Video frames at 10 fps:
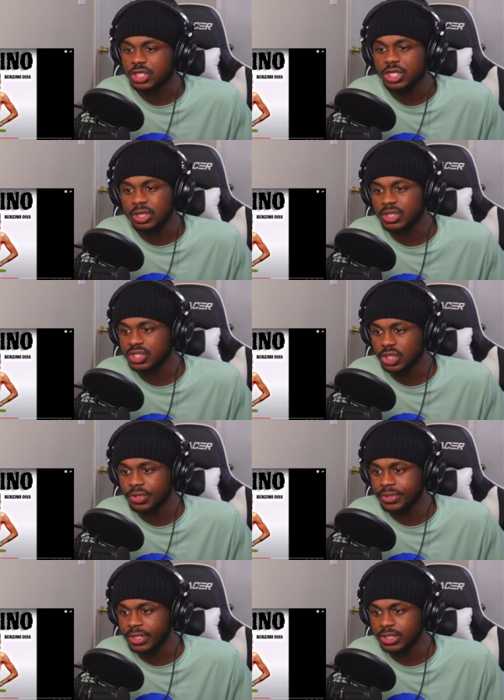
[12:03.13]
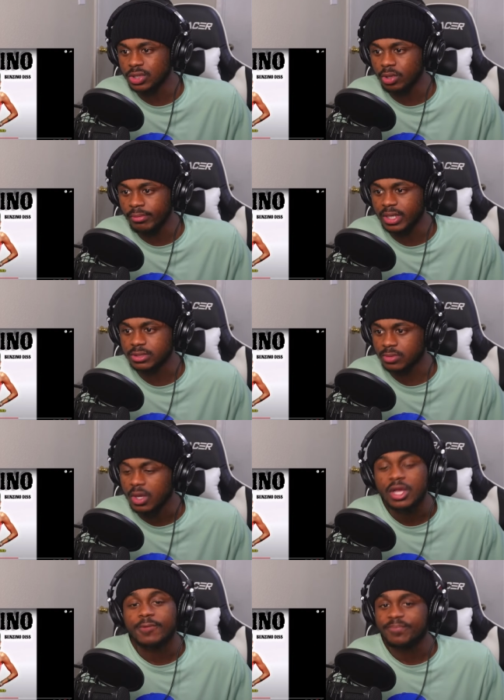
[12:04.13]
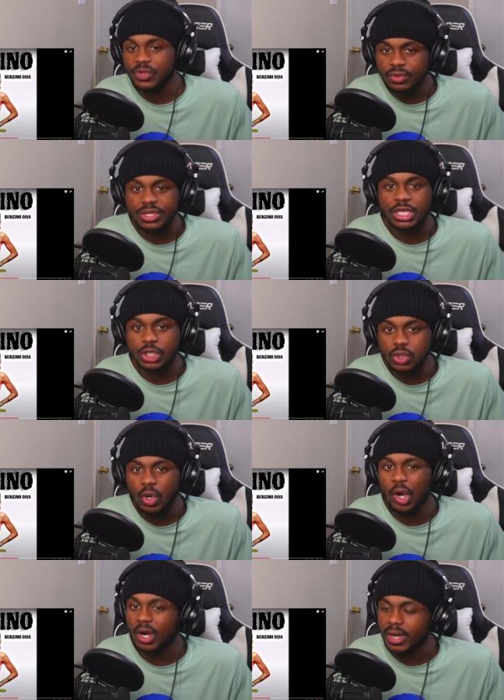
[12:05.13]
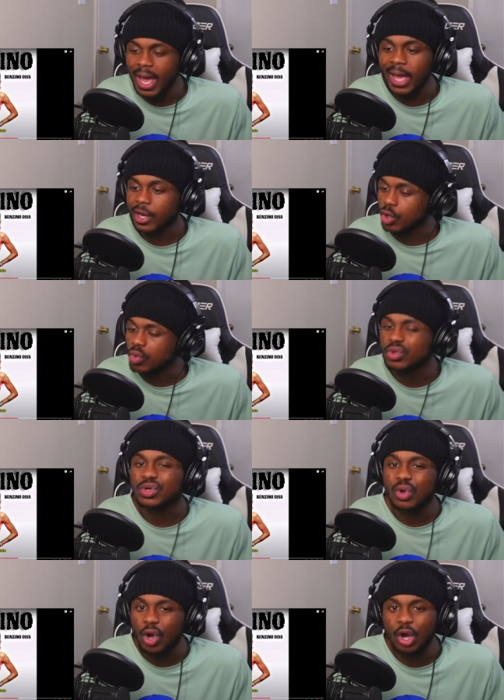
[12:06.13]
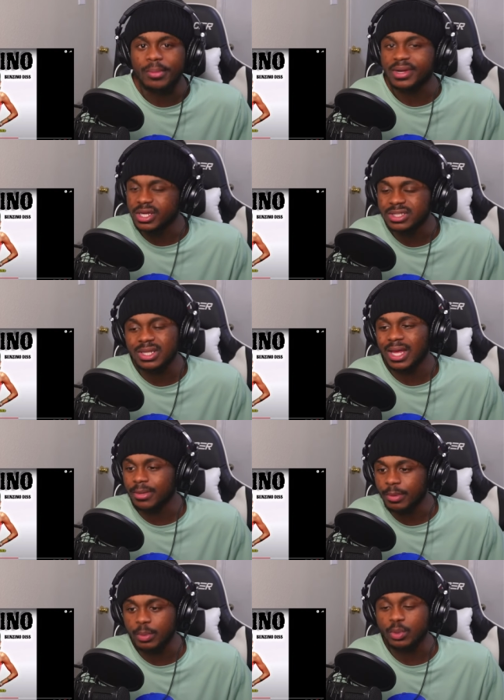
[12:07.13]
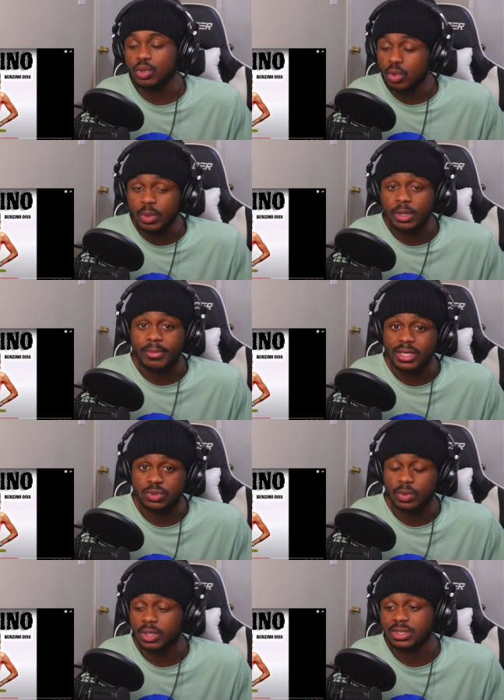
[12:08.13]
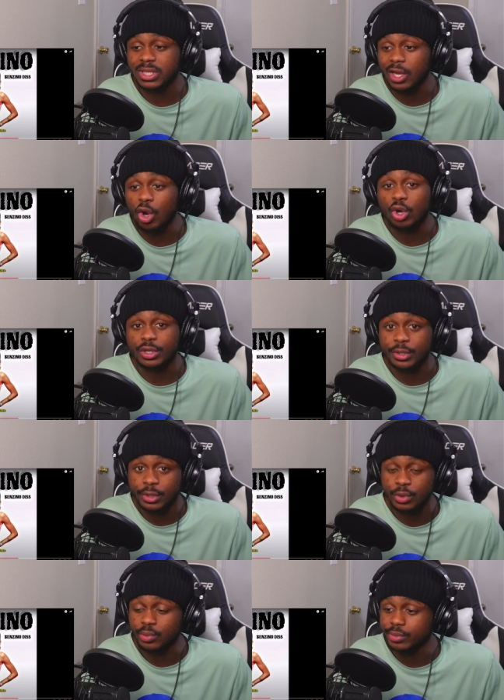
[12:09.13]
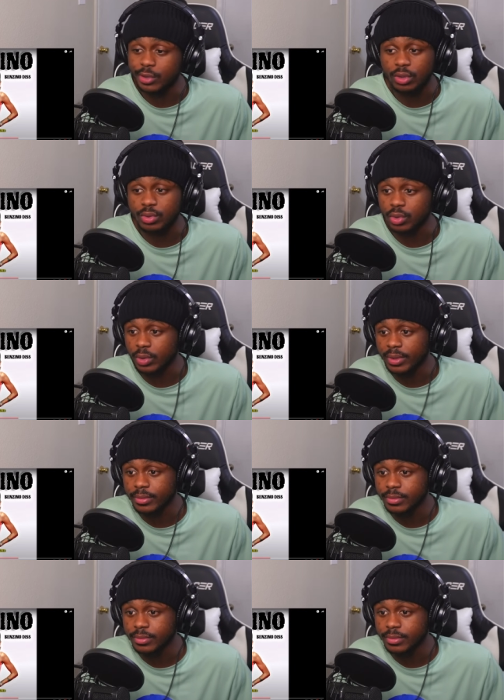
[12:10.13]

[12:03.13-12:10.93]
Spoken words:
literally certain niggas you don't mess with. You think you hard? Alright, cool, you hard, but there's a lot of people you don't want to mess with because they harder than you. Don't do it.